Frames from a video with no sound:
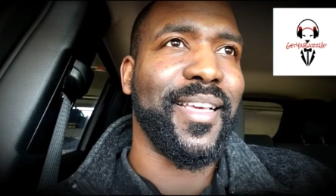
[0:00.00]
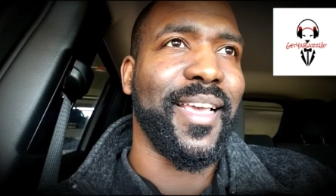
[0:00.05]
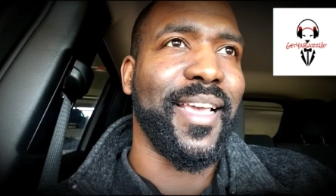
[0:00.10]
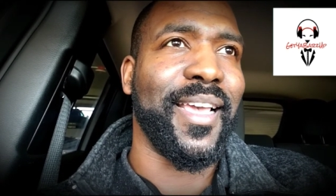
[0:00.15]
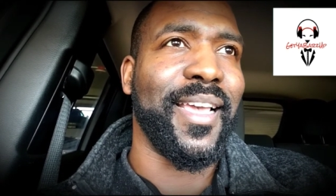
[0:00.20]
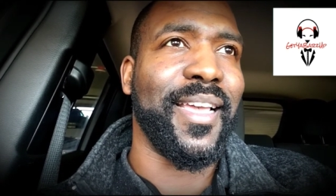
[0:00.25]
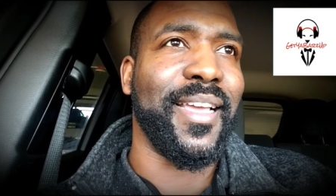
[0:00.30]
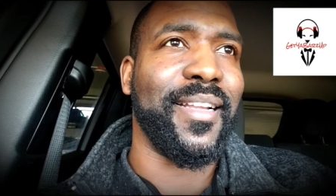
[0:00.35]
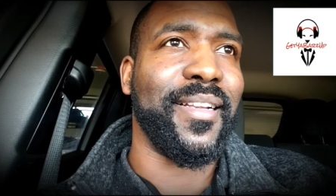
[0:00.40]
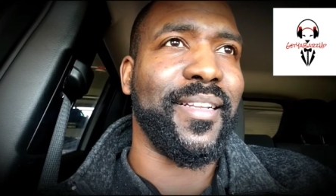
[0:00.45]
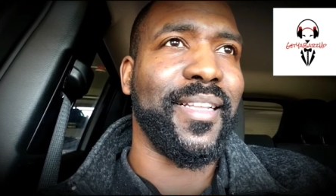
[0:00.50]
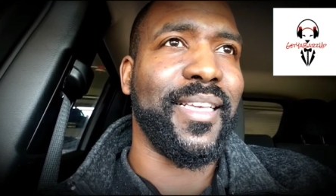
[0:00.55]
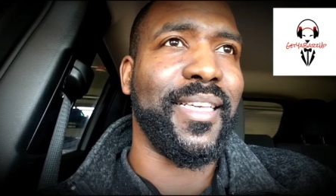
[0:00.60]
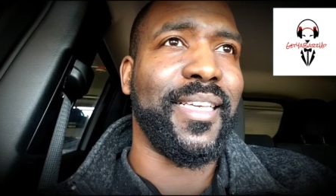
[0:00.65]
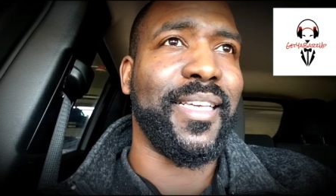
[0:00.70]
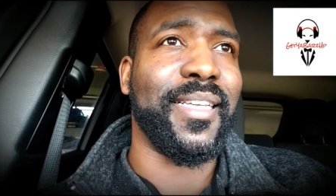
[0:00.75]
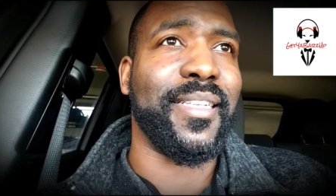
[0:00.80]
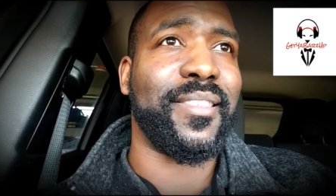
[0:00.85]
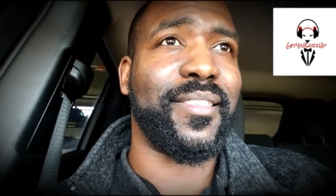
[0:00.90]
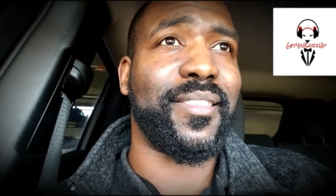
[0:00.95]
and he
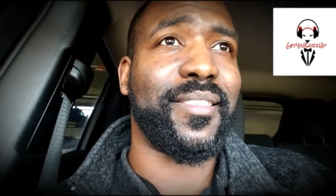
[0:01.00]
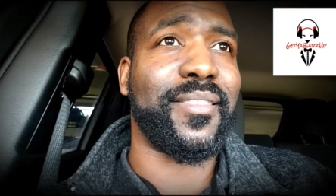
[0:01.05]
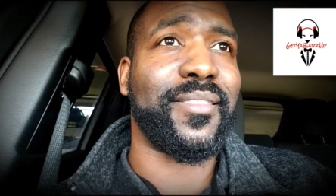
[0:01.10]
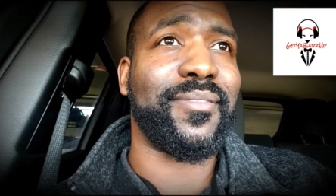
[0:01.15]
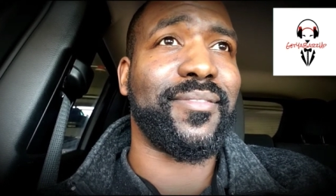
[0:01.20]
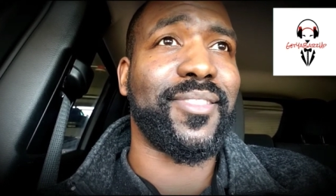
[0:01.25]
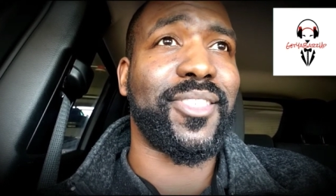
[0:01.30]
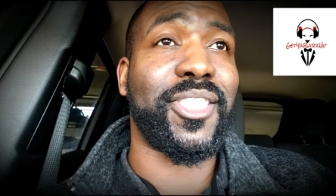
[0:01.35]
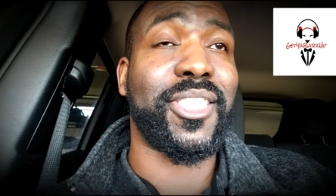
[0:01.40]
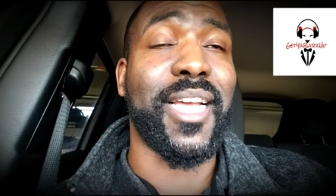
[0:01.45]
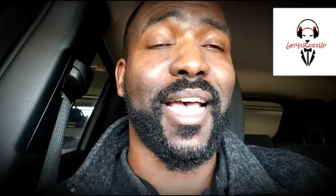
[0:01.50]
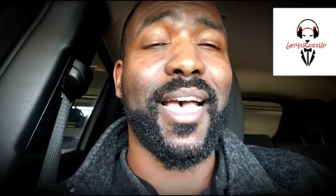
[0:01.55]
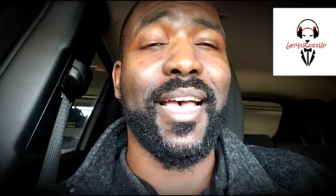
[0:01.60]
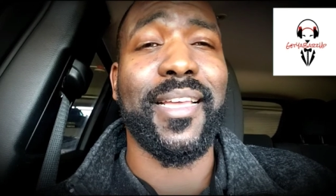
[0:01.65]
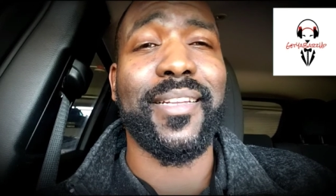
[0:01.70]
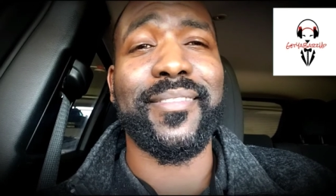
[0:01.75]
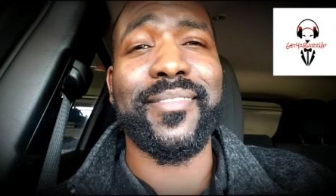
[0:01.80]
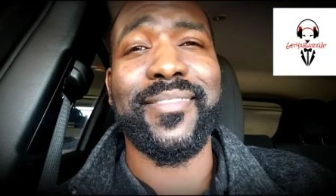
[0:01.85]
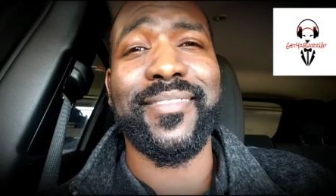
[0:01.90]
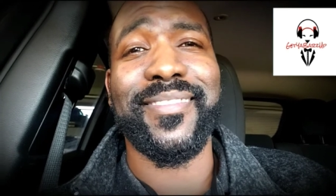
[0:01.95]
gets shot.
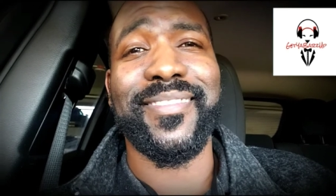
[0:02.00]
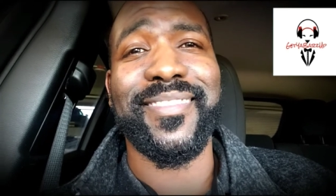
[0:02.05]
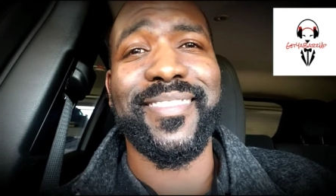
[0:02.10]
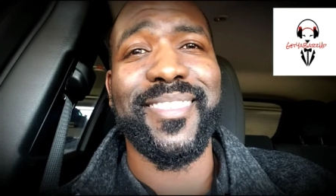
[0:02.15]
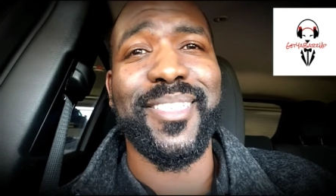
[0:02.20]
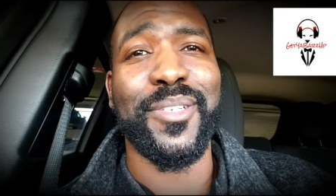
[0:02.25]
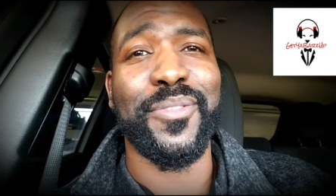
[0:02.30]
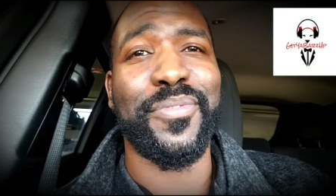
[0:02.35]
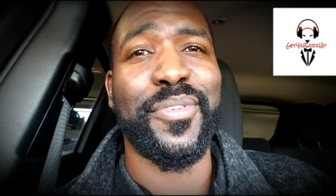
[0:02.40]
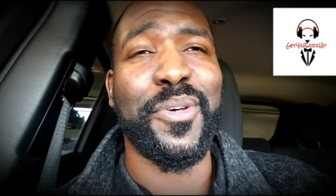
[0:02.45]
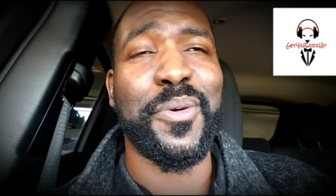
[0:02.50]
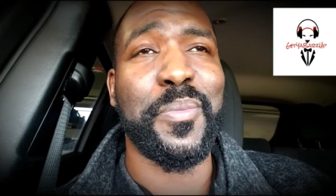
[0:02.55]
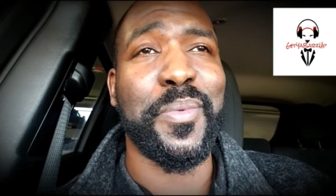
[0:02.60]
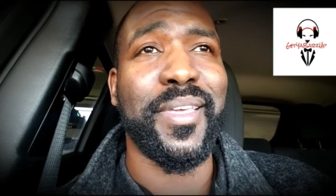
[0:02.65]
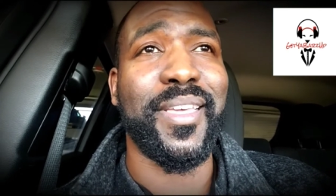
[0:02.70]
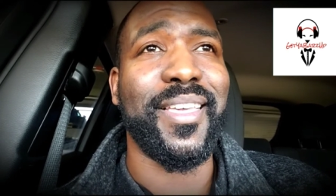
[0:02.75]
You feel me?